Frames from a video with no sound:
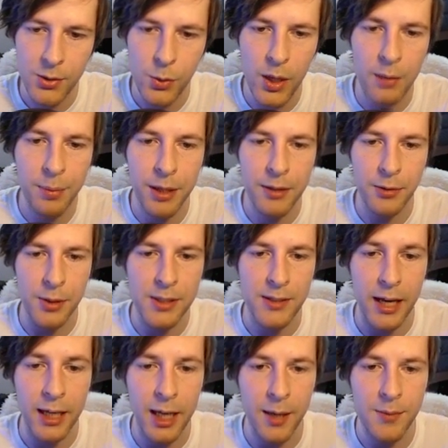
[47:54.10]
because we had to play three
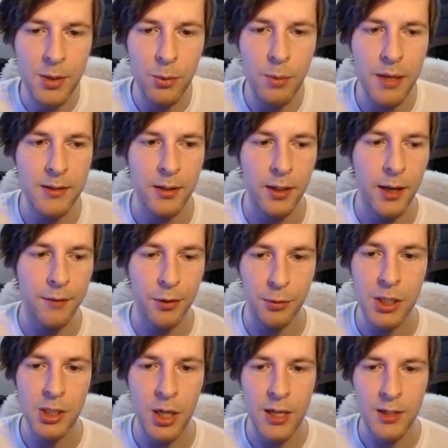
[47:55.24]
side games and we basically have
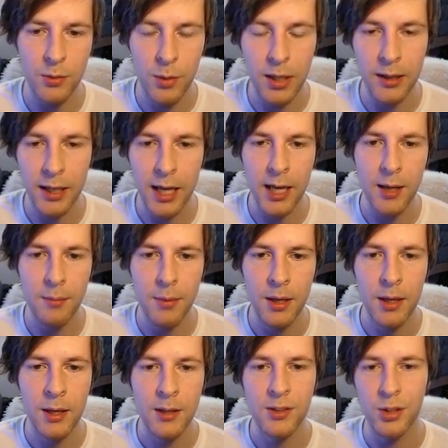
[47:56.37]
three shots of winning the game.
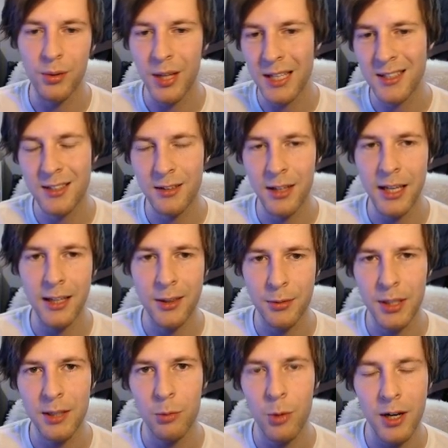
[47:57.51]
So that's like
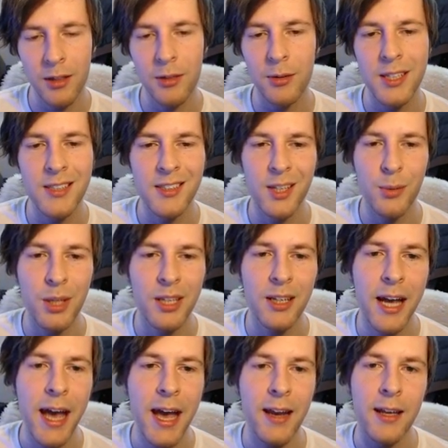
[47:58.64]
three one and threes, and we could
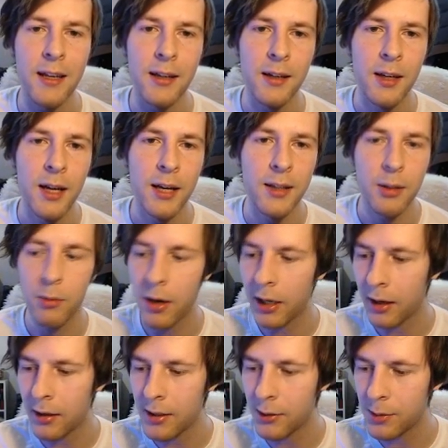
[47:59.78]
have had it. I think
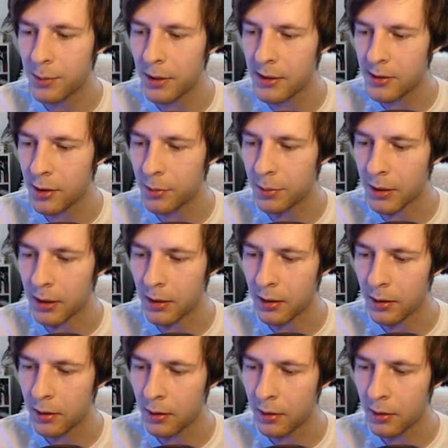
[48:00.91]
running R and D was pretty stupid.